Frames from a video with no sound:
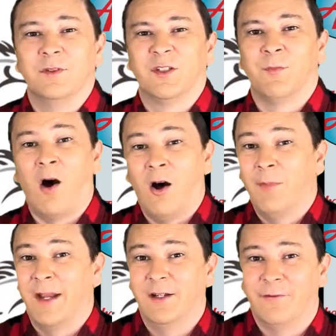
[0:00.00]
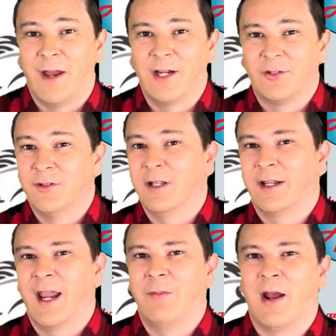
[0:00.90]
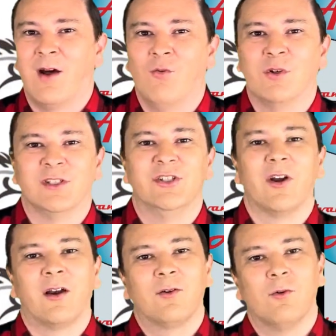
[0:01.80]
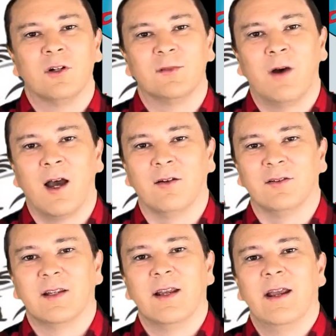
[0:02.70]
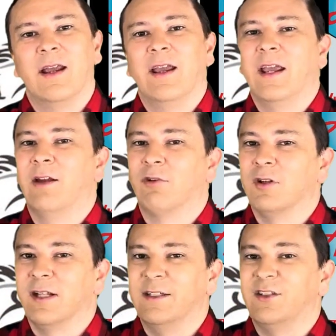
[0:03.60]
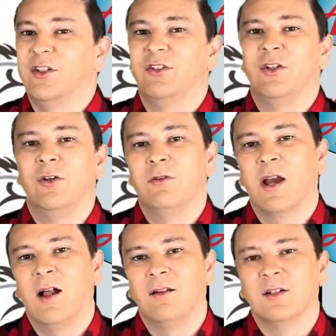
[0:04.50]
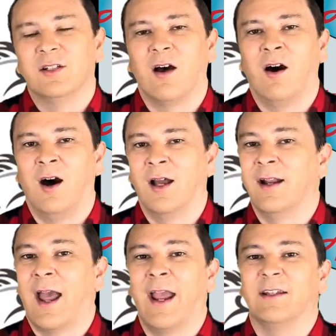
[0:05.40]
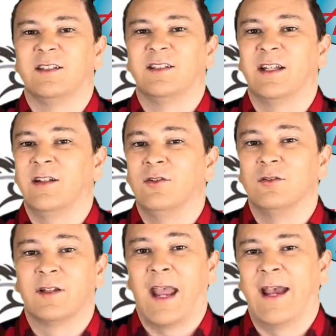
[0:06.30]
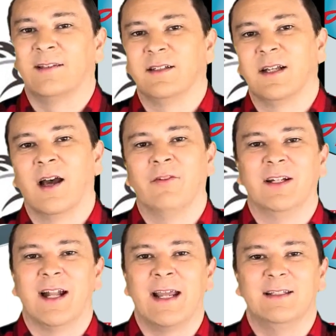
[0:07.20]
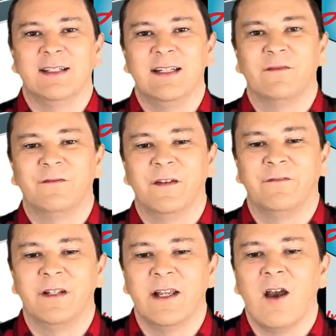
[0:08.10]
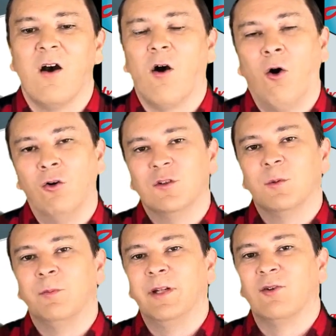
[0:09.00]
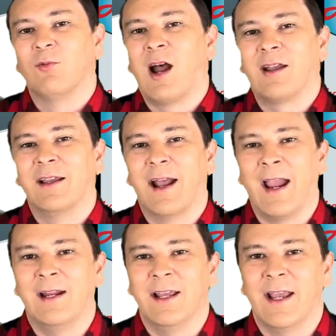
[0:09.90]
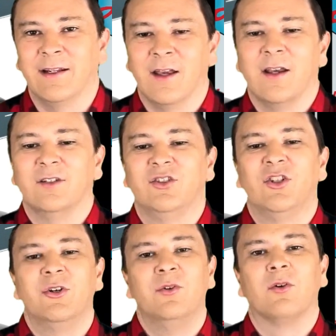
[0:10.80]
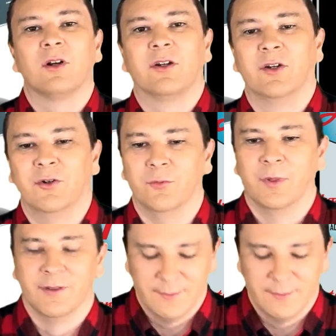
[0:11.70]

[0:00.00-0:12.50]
small manufacturer that came out was Dark Horse Models he released two colors on a single casting of a 1950 Oldsmobile Rocket 88 two-door coupe.